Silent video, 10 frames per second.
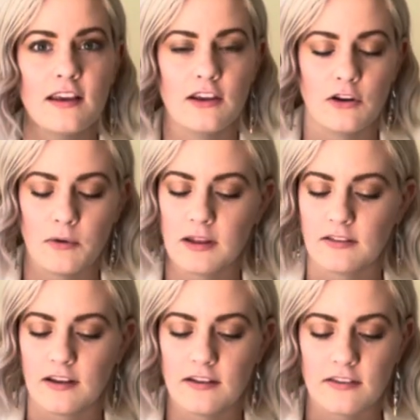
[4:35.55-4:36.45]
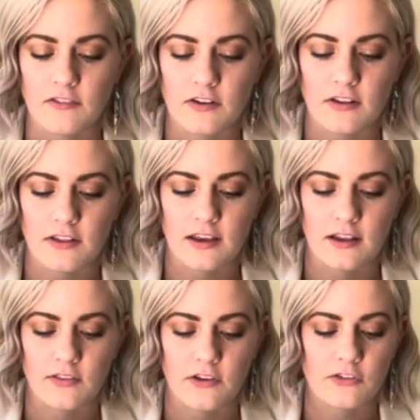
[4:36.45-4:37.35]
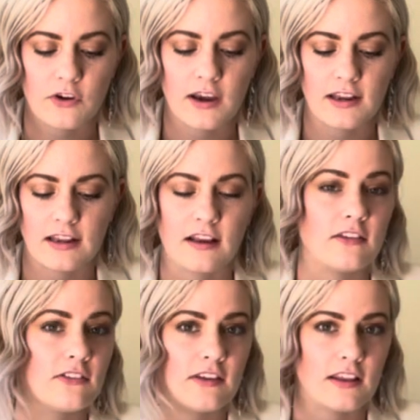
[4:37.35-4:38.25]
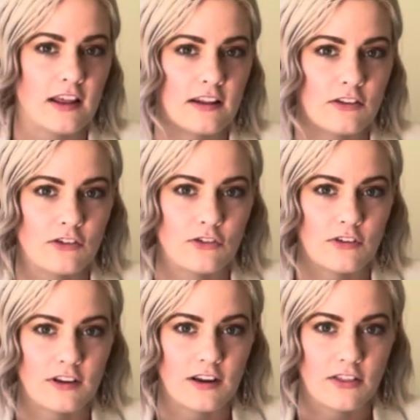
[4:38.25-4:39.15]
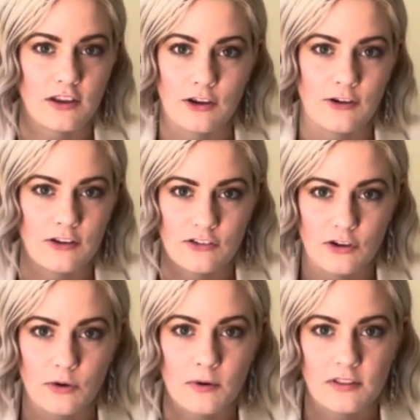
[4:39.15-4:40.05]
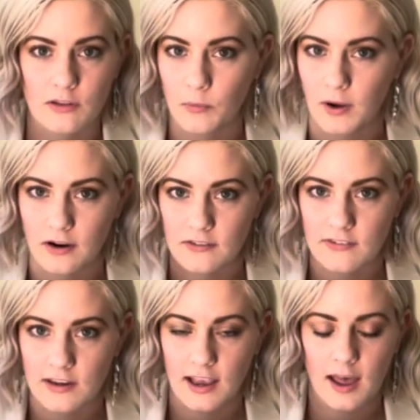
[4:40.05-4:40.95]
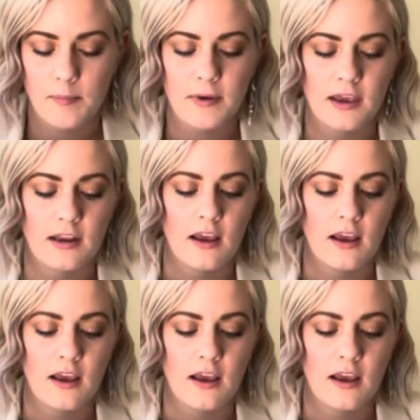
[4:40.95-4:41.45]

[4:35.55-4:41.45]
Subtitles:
You know, it definitely looks great, and I can see that there's really nothing you can do. The wear is going to happen.